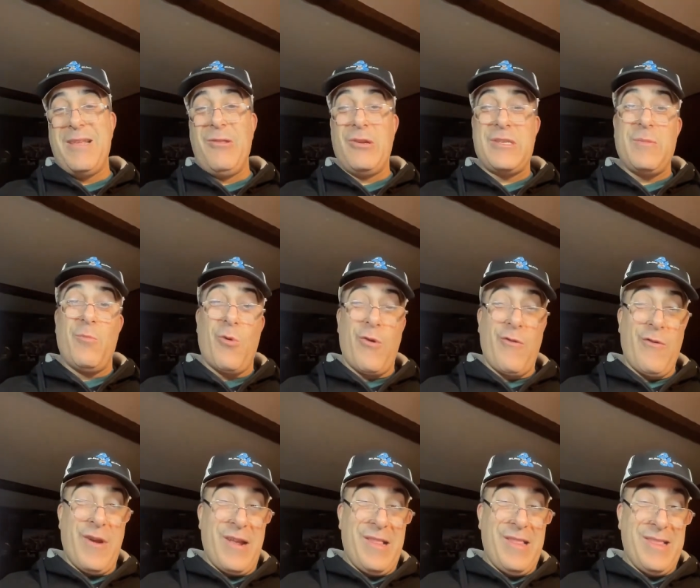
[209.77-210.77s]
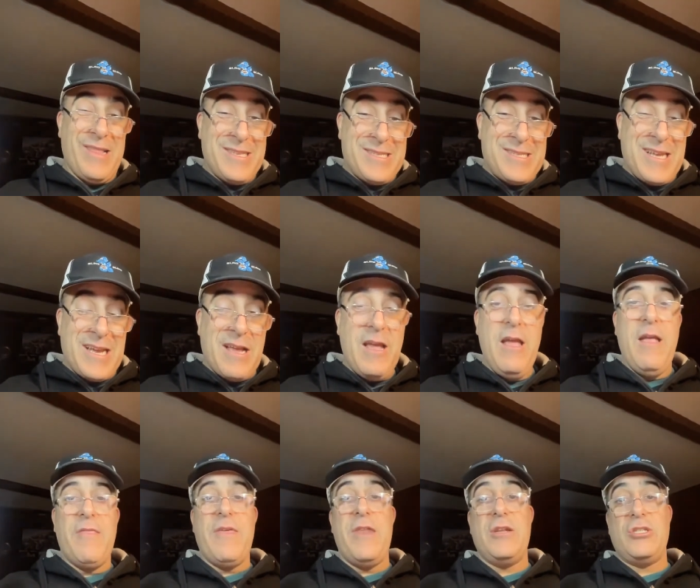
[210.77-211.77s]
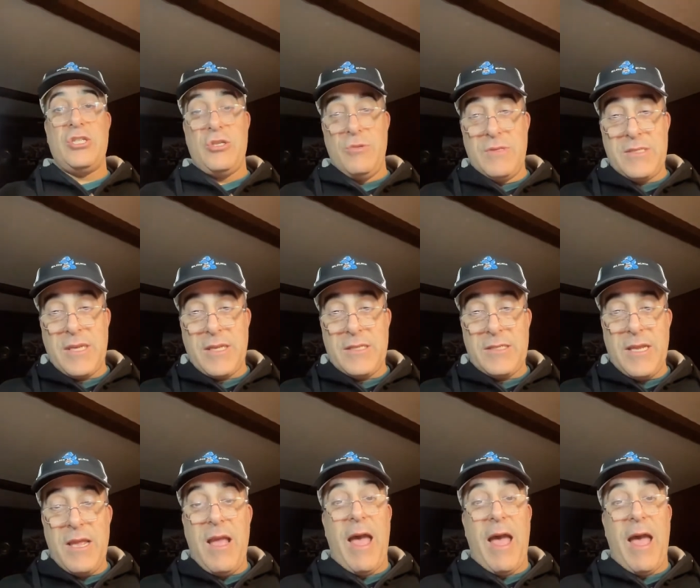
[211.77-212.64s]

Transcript: It looks more realistic than a 260.